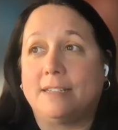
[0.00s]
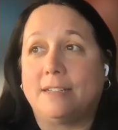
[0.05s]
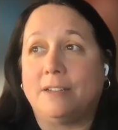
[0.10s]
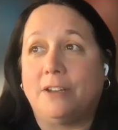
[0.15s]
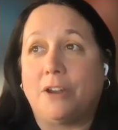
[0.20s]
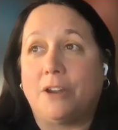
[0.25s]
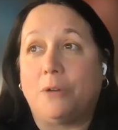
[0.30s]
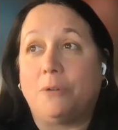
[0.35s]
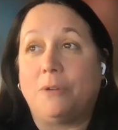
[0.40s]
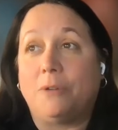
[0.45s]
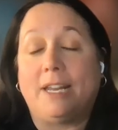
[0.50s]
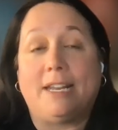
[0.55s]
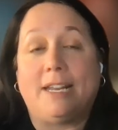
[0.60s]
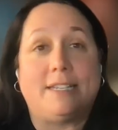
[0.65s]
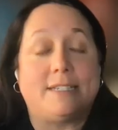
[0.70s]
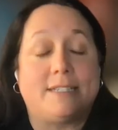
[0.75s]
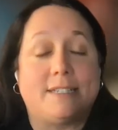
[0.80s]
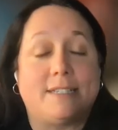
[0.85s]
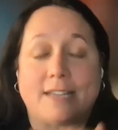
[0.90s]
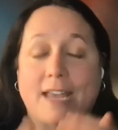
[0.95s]
know, it
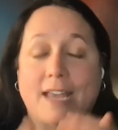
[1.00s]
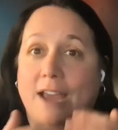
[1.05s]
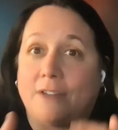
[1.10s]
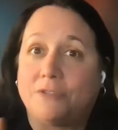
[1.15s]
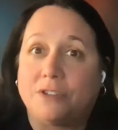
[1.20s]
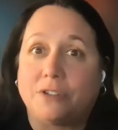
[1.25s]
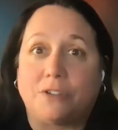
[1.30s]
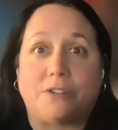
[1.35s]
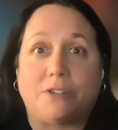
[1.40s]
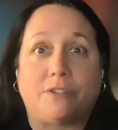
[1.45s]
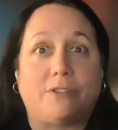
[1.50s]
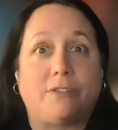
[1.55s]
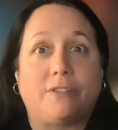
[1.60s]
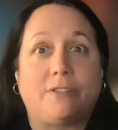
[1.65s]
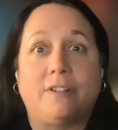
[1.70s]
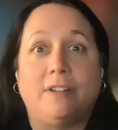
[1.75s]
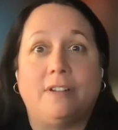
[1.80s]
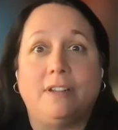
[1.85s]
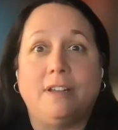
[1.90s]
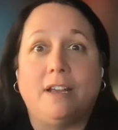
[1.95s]
is after
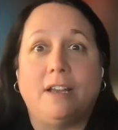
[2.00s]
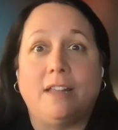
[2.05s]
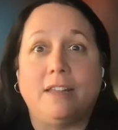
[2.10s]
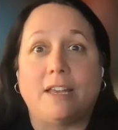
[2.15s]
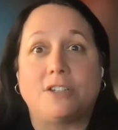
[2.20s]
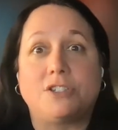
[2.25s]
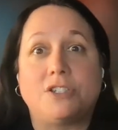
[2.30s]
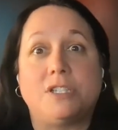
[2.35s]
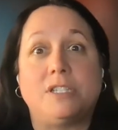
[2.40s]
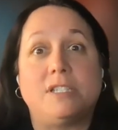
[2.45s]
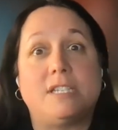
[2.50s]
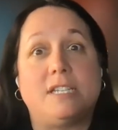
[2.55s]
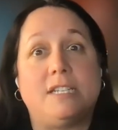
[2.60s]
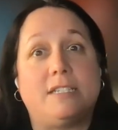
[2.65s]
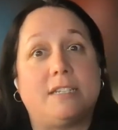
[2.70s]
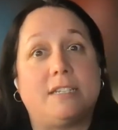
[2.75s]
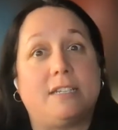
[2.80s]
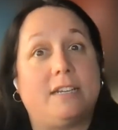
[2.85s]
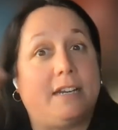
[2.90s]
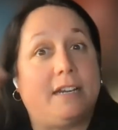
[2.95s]
election season,